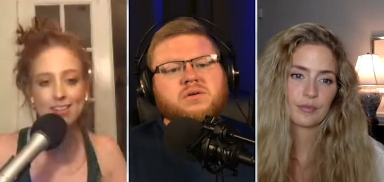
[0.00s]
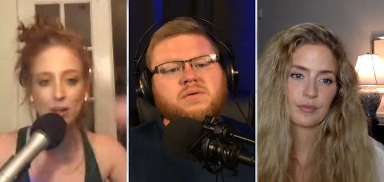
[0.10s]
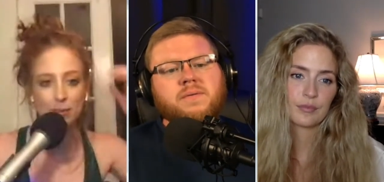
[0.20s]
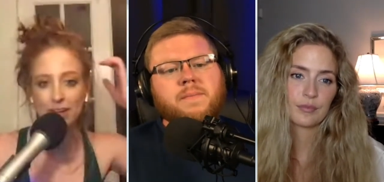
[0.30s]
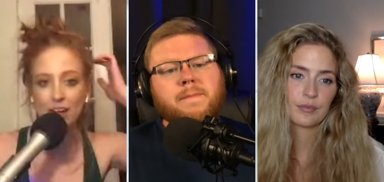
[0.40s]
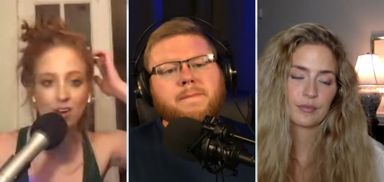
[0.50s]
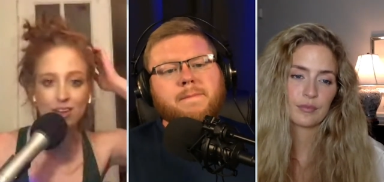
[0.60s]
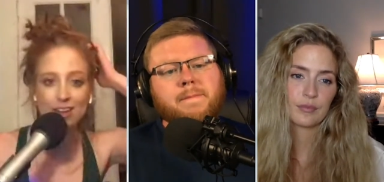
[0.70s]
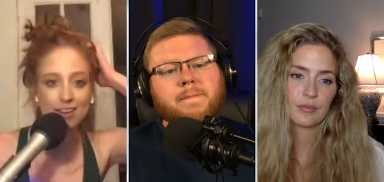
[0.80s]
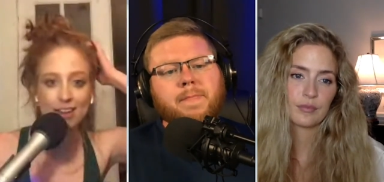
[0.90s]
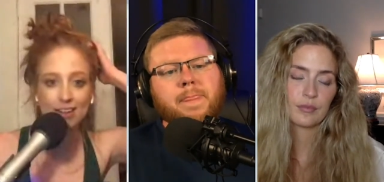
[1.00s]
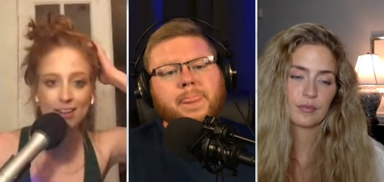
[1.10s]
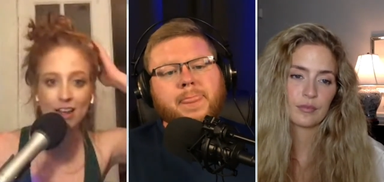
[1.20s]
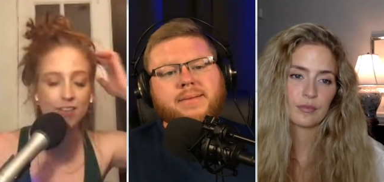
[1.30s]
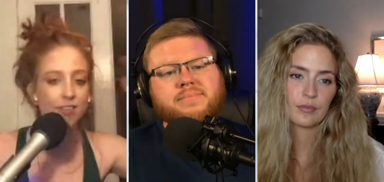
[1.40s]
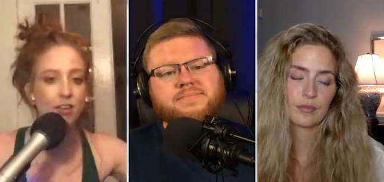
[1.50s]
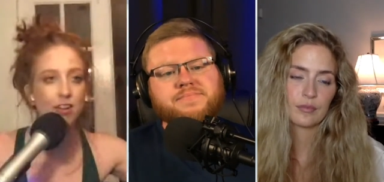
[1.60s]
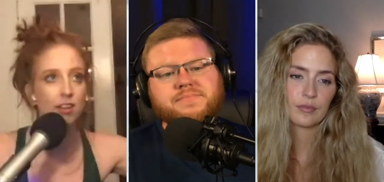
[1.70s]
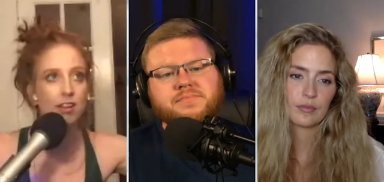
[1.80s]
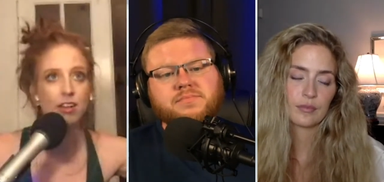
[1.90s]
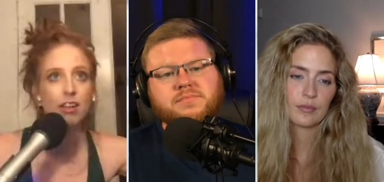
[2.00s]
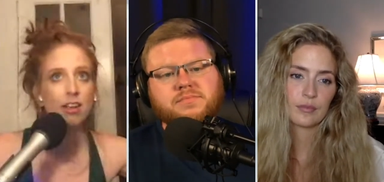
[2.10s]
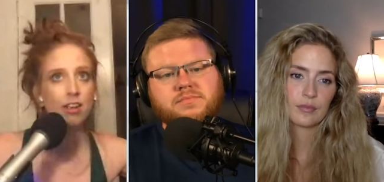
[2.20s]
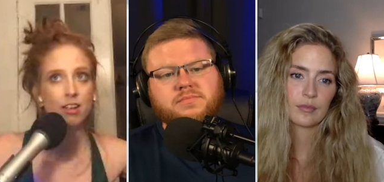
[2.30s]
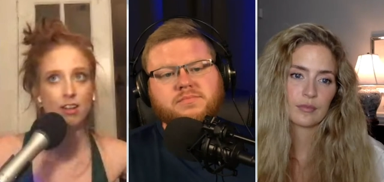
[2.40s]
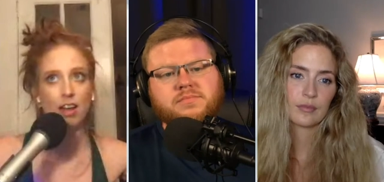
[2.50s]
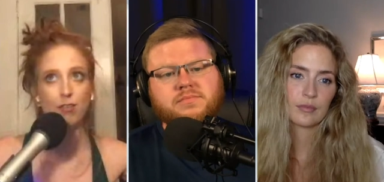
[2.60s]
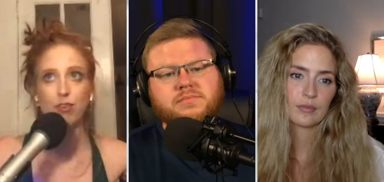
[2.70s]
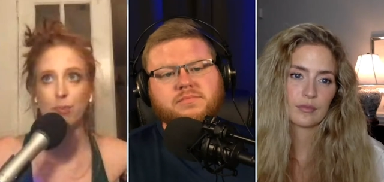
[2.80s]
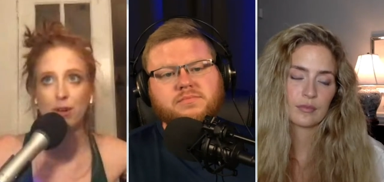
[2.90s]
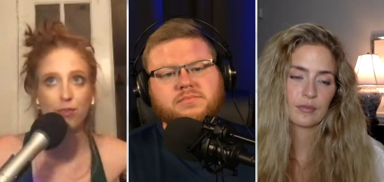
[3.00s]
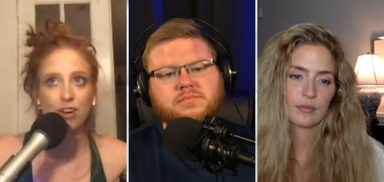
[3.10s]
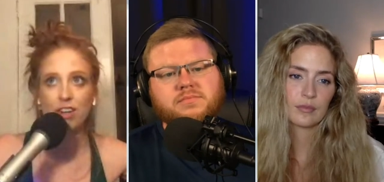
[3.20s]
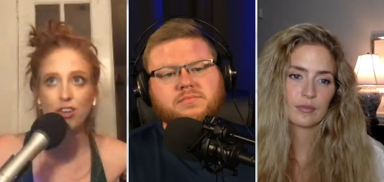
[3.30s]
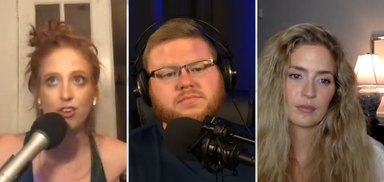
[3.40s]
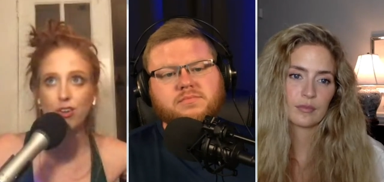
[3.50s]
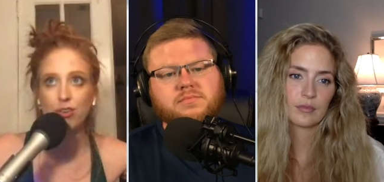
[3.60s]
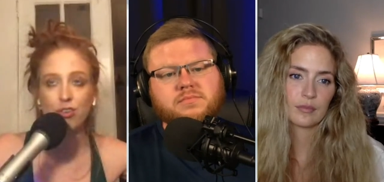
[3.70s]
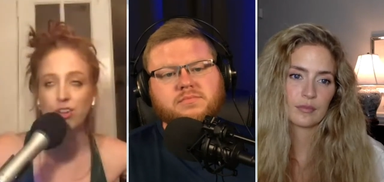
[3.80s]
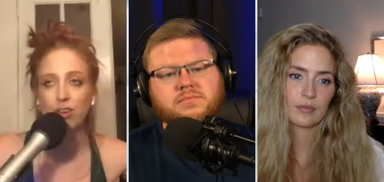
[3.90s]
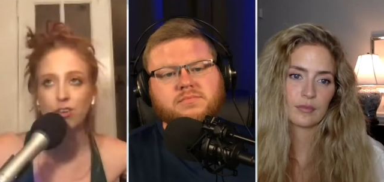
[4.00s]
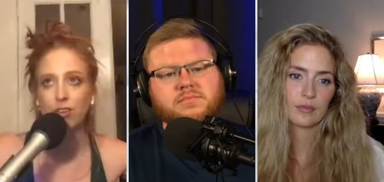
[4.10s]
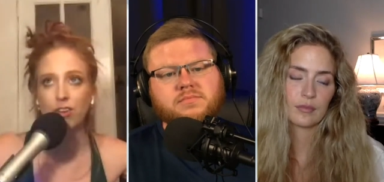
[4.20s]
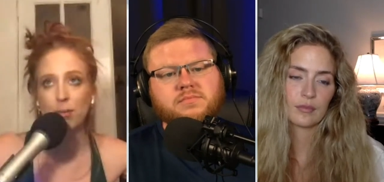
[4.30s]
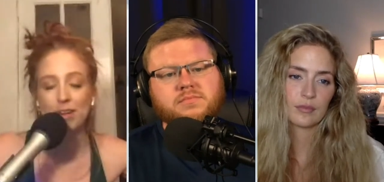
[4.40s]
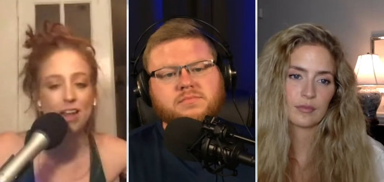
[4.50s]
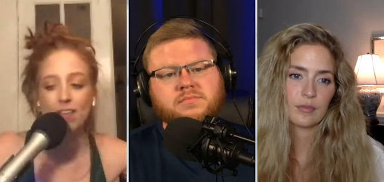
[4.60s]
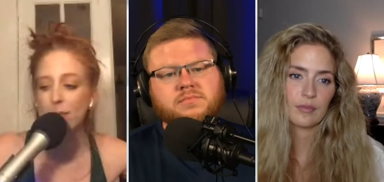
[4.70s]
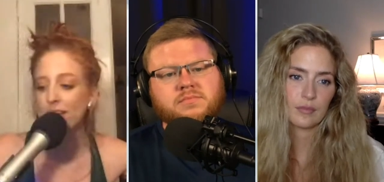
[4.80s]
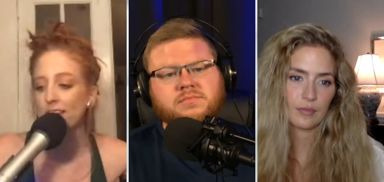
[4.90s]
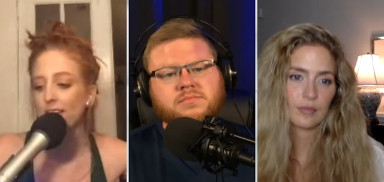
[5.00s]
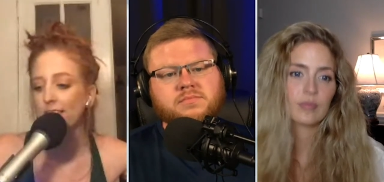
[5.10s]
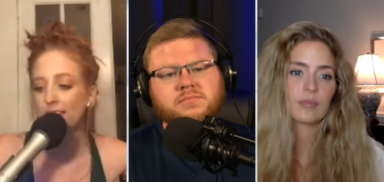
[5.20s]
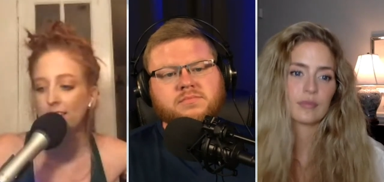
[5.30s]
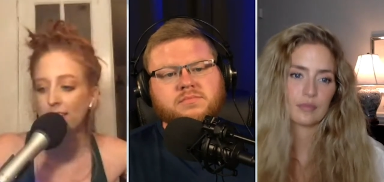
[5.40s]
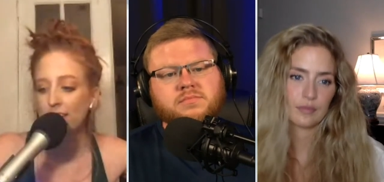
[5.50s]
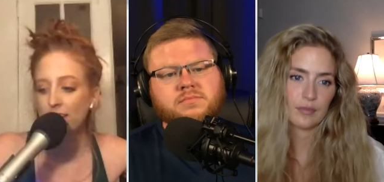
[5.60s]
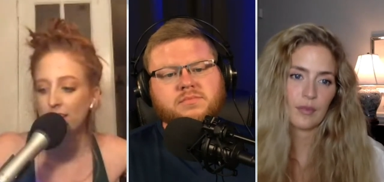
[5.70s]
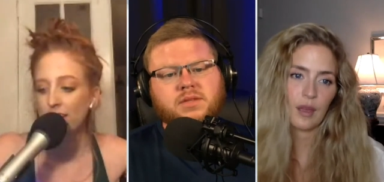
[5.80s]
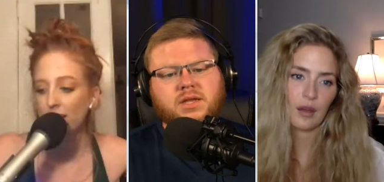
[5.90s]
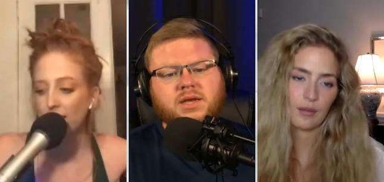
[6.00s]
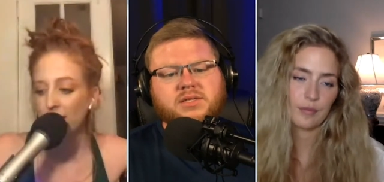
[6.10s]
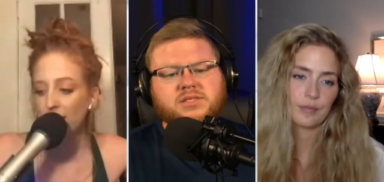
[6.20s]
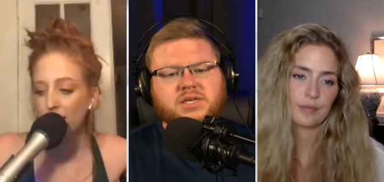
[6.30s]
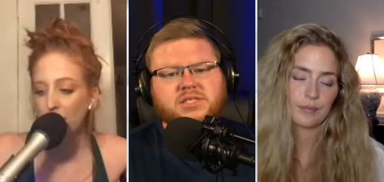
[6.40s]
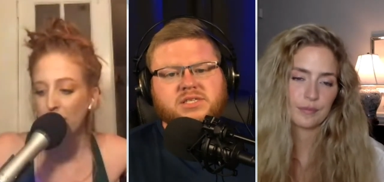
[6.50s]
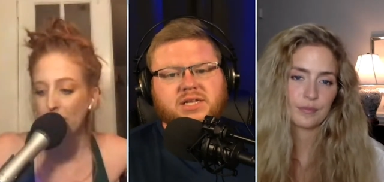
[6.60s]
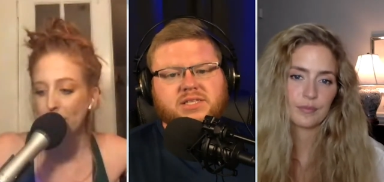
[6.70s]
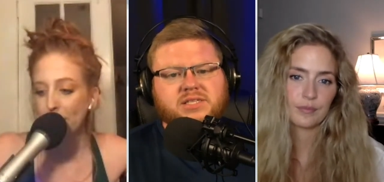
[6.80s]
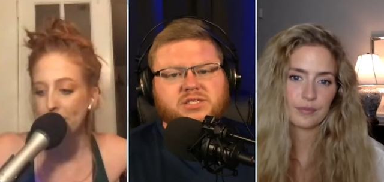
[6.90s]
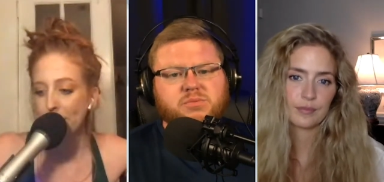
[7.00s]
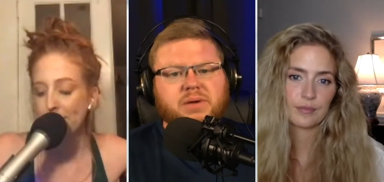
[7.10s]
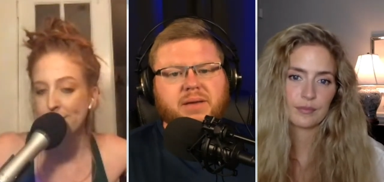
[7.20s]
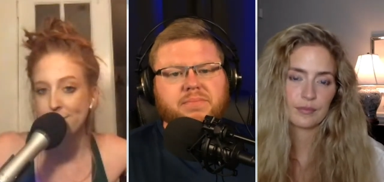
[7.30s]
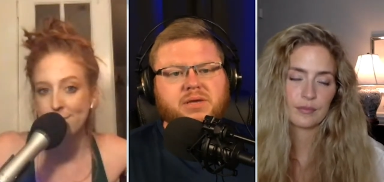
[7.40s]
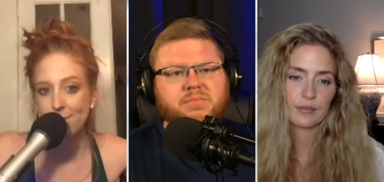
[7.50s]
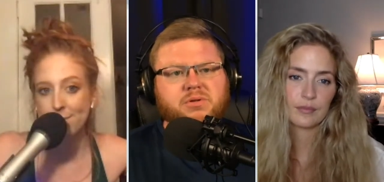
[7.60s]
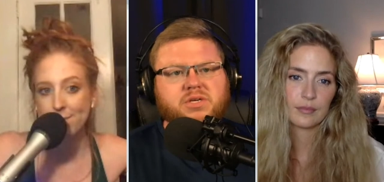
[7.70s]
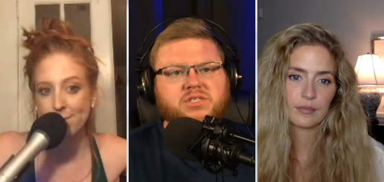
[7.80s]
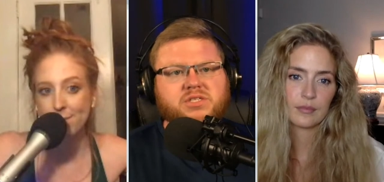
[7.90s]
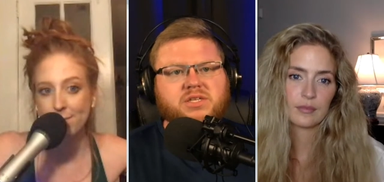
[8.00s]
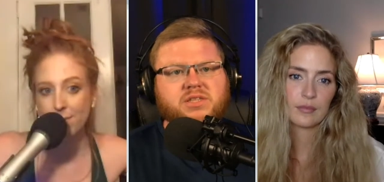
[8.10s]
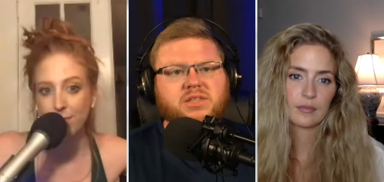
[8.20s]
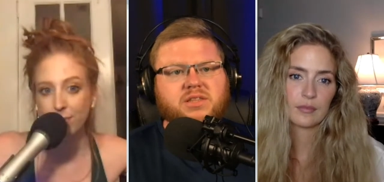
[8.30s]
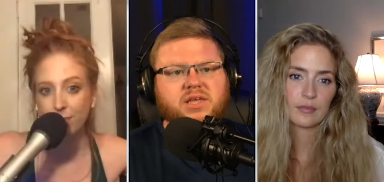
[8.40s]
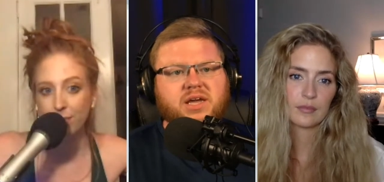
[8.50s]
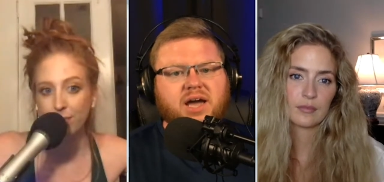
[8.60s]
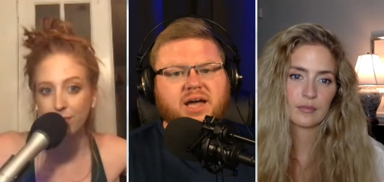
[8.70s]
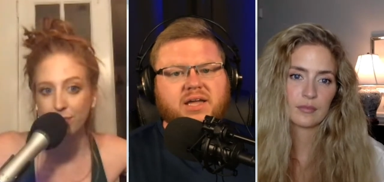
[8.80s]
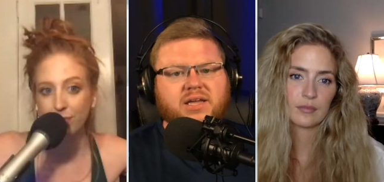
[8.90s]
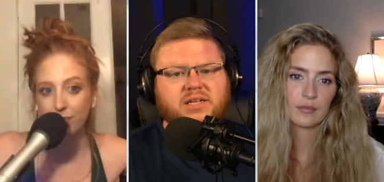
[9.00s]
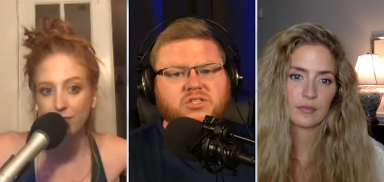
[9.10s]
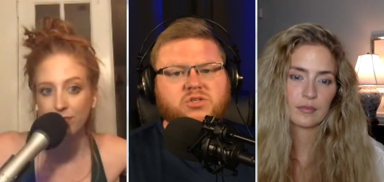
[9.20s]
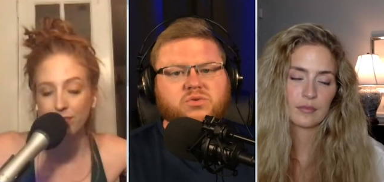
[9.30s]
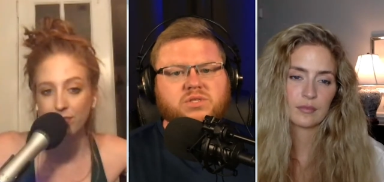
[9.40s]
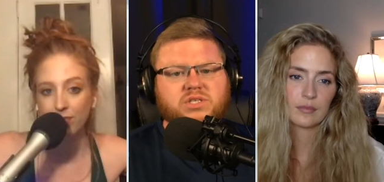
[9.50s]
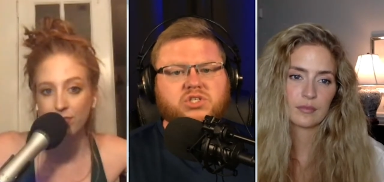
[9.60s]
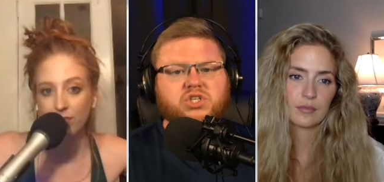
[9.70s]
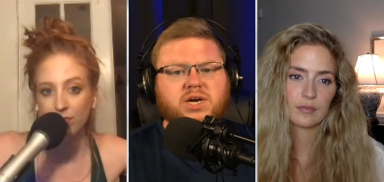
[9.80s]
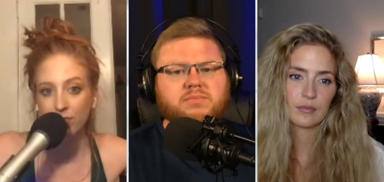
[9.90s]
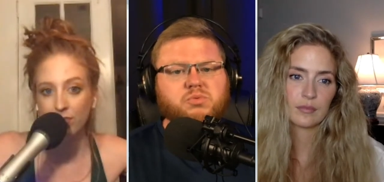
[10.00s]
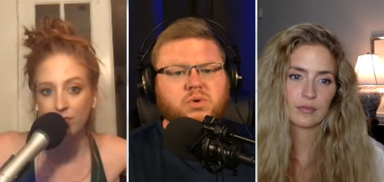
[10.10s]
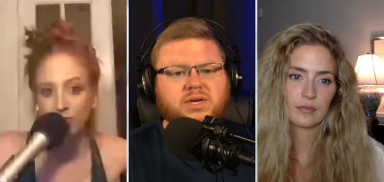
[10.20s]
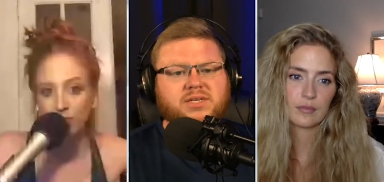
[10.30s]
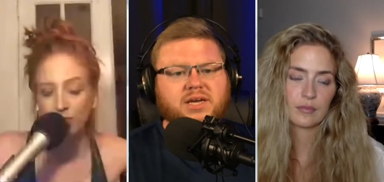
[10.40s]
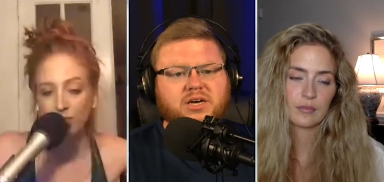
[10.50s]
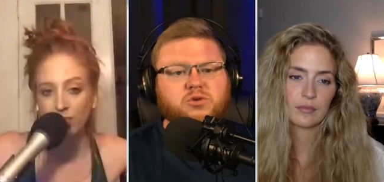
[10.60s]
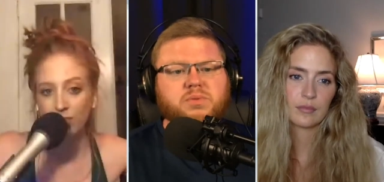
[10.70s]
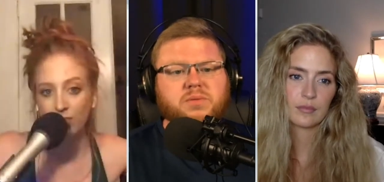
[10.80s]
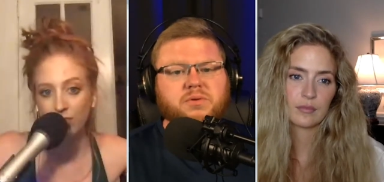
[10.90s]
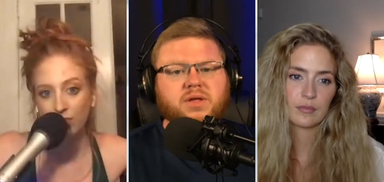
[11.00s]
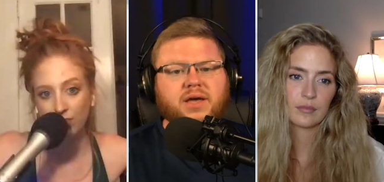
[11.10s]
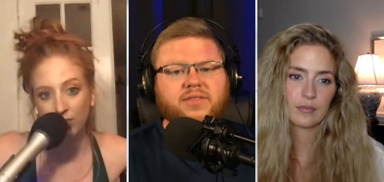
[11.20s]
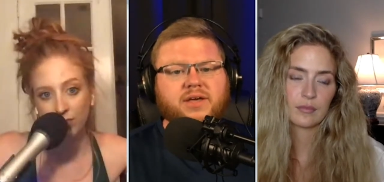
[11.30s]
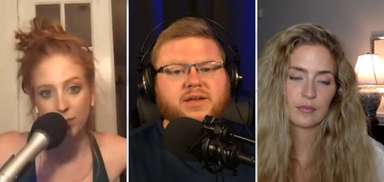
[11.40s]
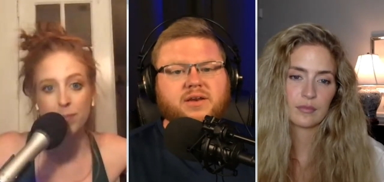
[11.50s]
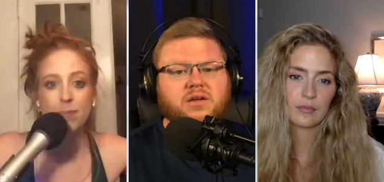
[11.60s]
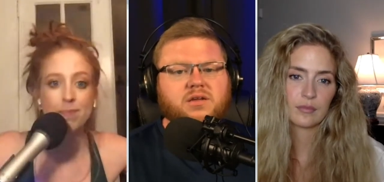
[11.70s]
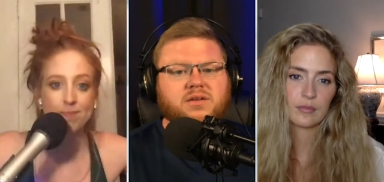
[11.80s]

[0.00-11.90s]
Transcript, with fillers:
Speaker 1: that play out in like daily life and the lives of my friends too. So, I mean, yeah, that makes sense. Yeah,
Speaker 2: yeah it's it's not that these are bad people. It's that they got into these jobs wanting to help people, and then